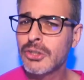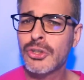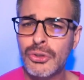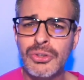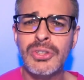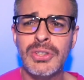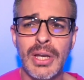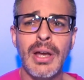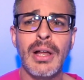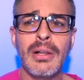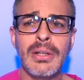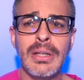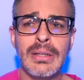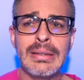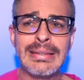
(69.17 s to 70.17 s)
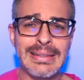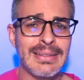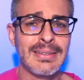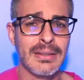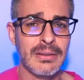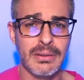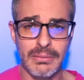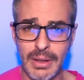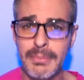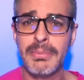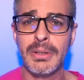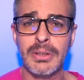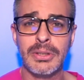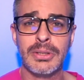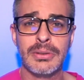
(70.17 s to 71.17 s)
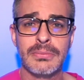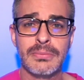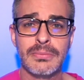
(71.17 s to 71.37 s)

should sell in decent numbers.